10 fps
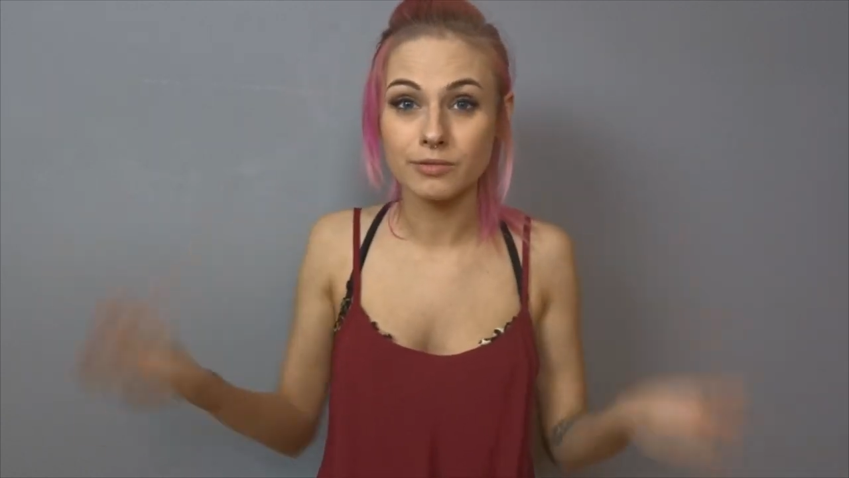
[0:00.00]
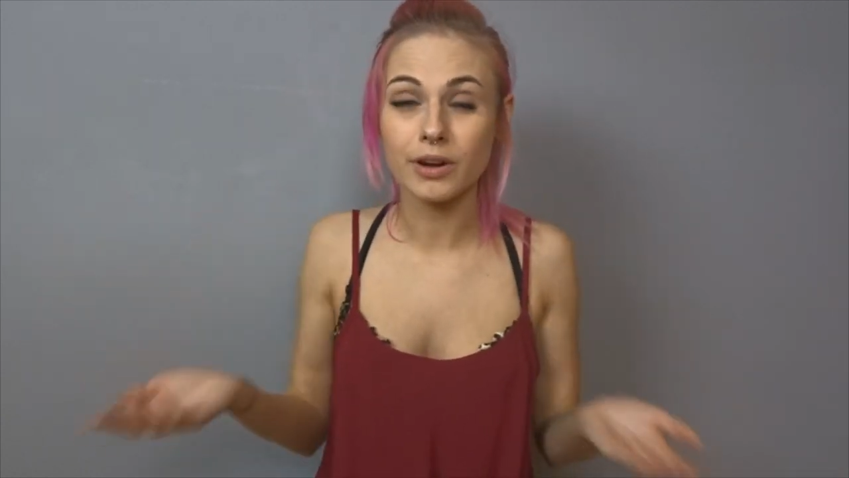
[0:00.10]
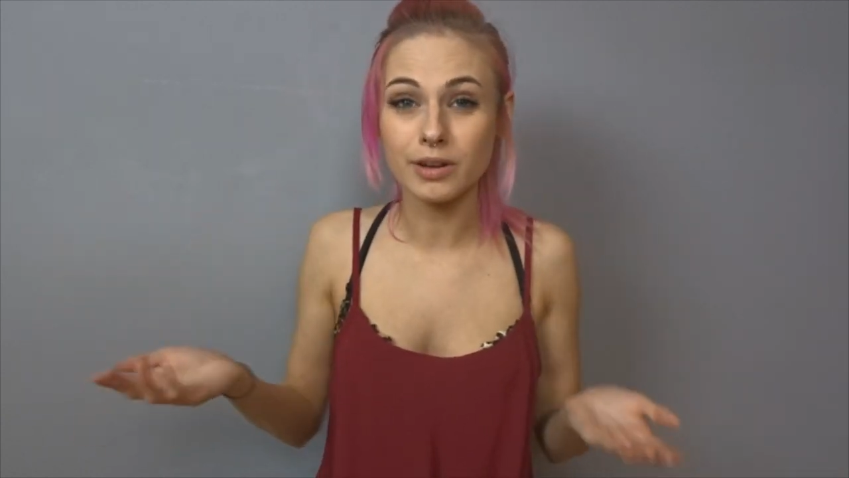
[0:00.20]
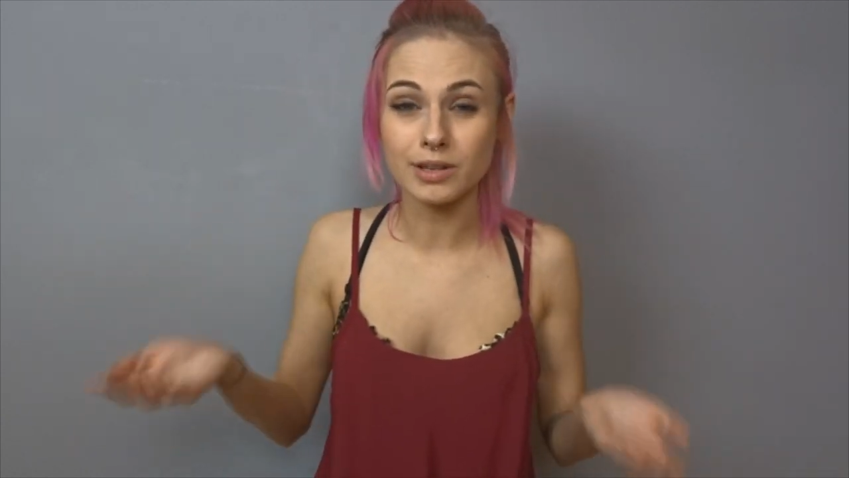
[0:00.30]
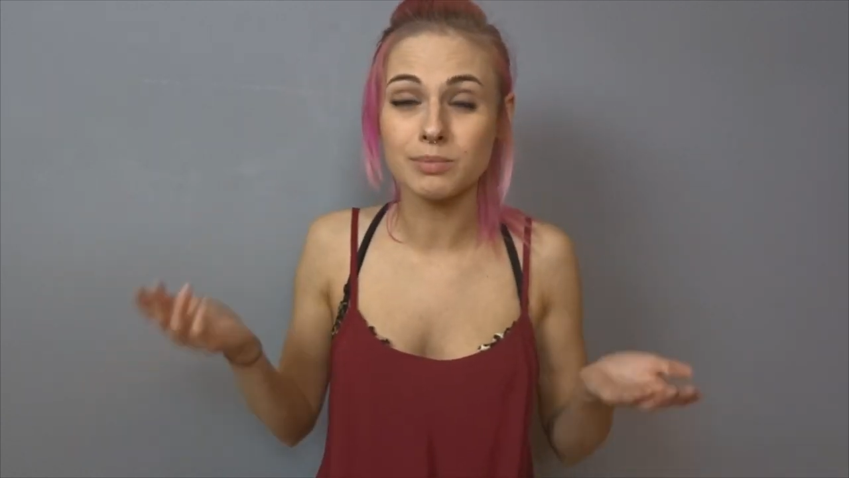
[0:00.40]

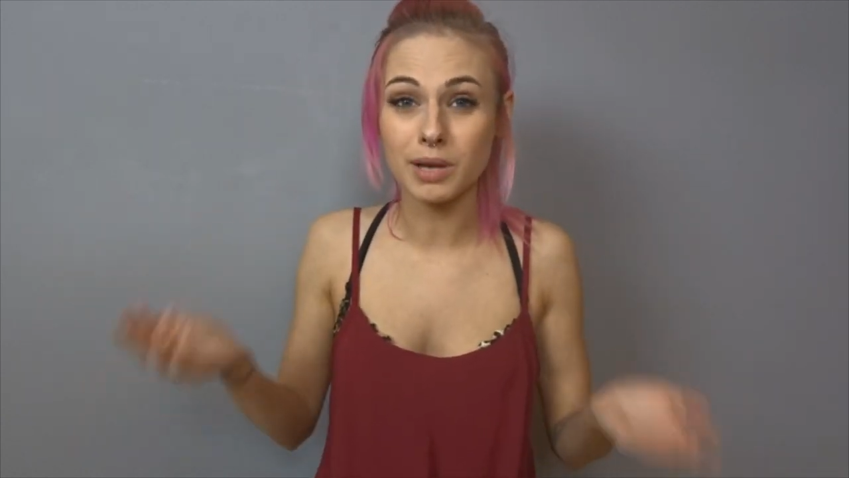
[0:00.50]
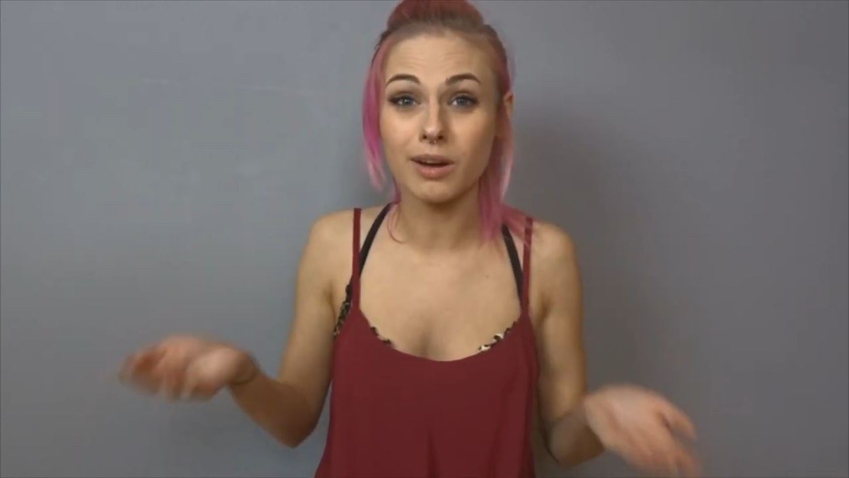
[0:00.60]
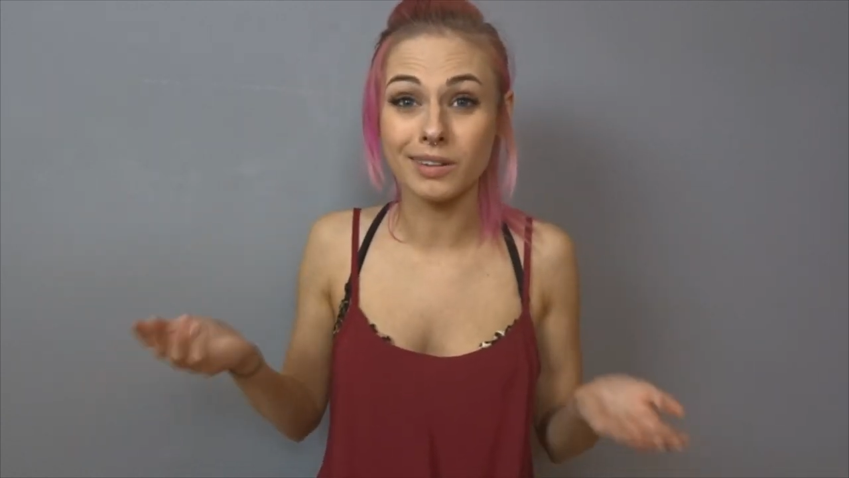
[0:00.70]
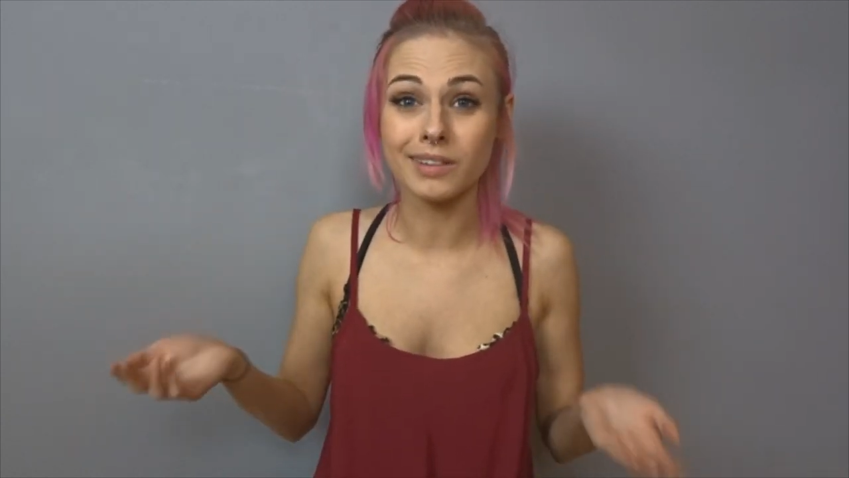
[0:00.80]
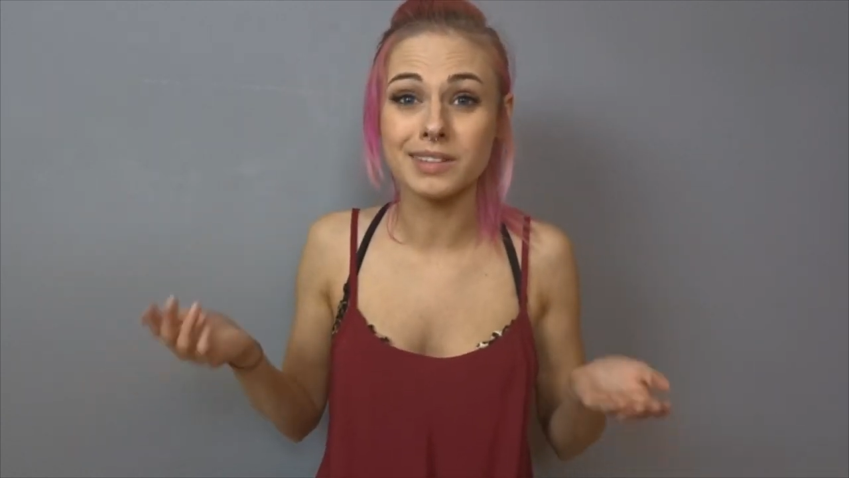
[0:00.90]
Very good to be
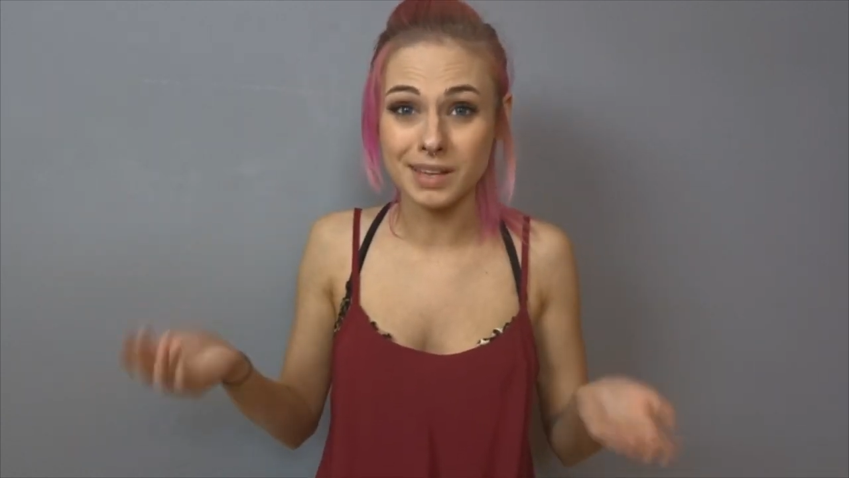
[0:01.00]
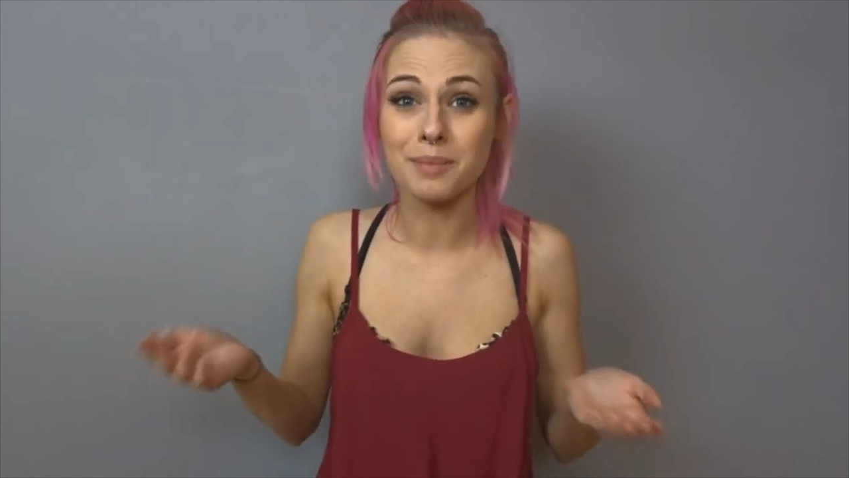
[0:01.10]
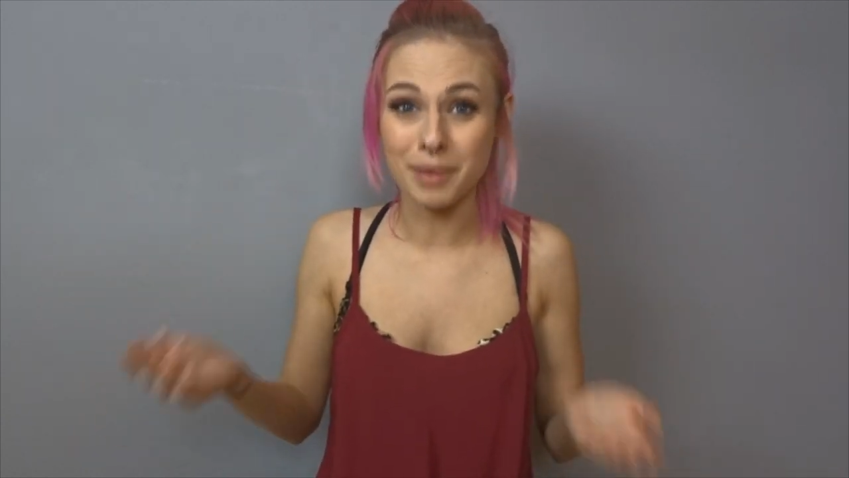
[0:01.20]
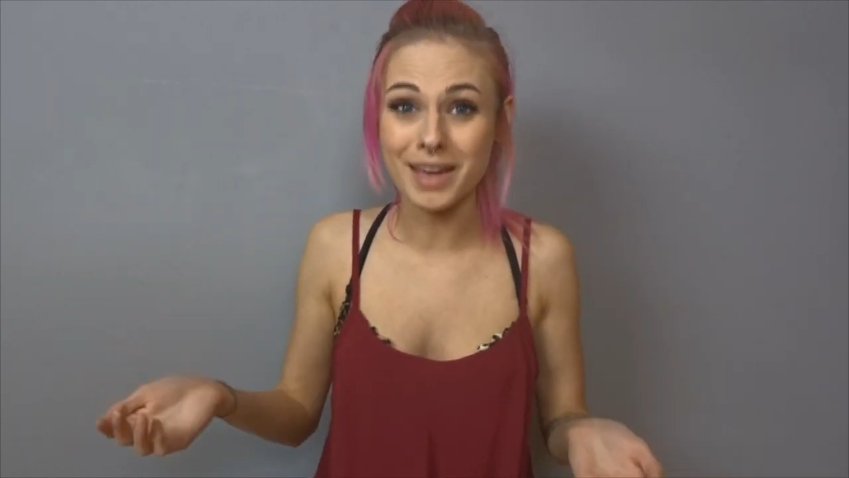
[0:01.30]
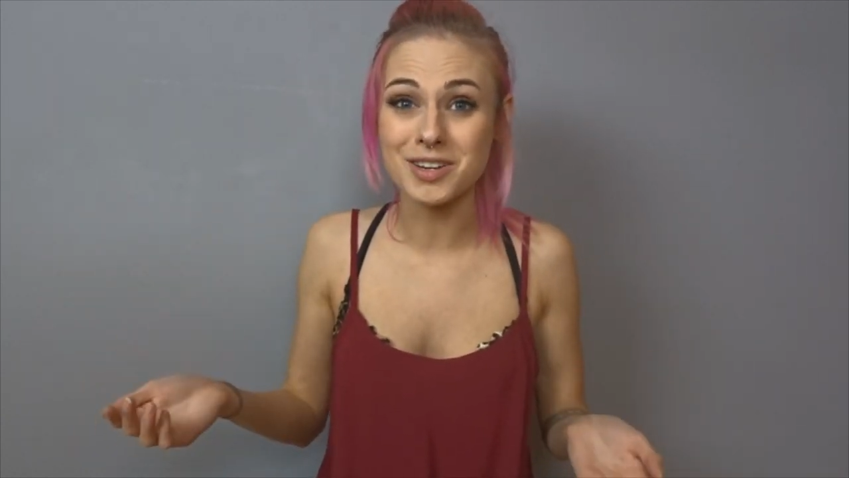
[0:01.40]
all on the
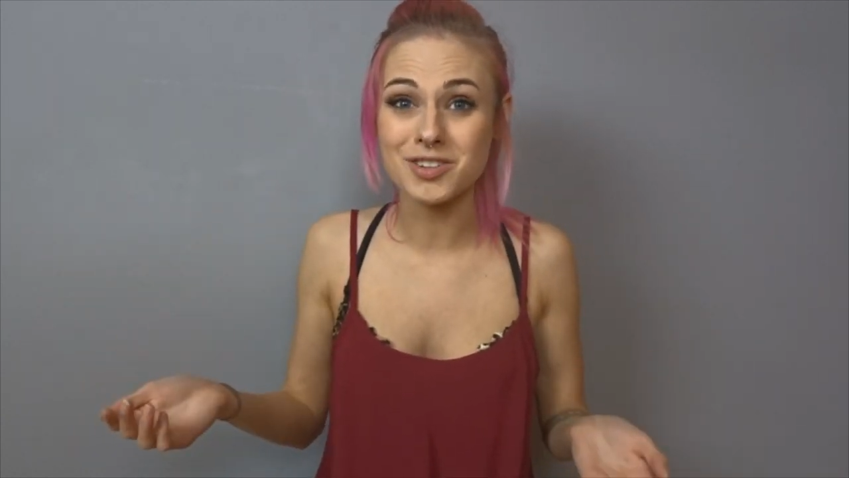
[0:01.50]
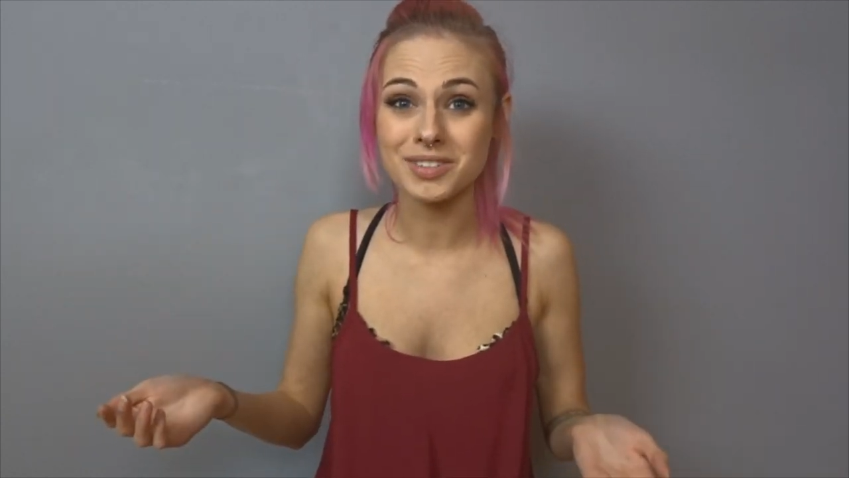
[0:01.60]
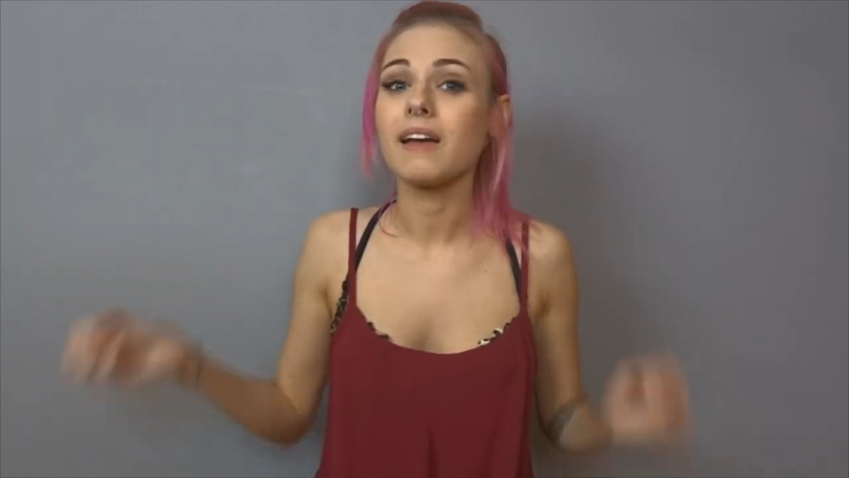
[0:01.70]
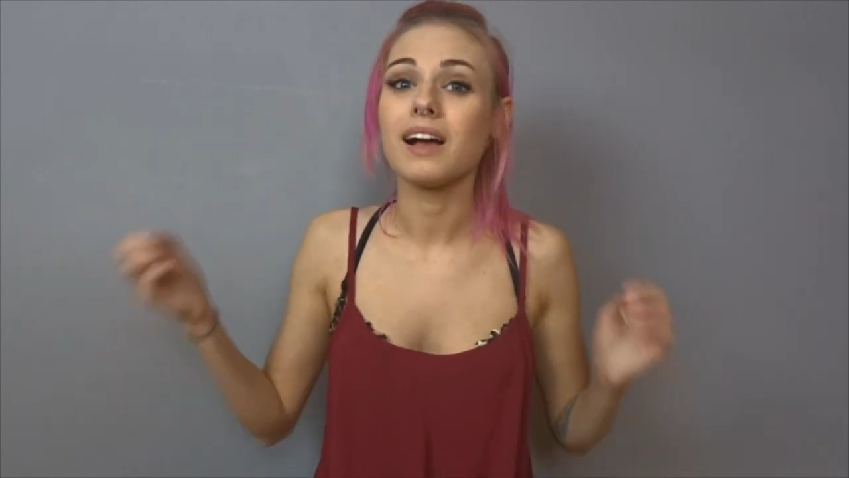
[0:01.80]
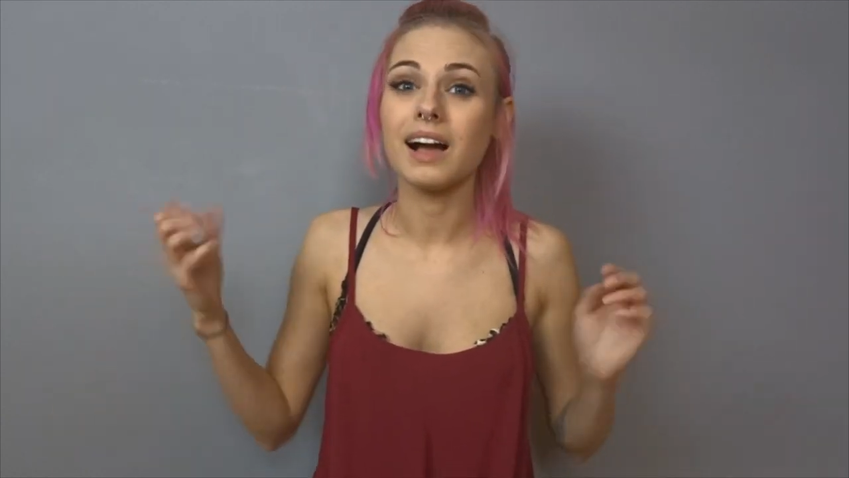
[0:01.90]
same page.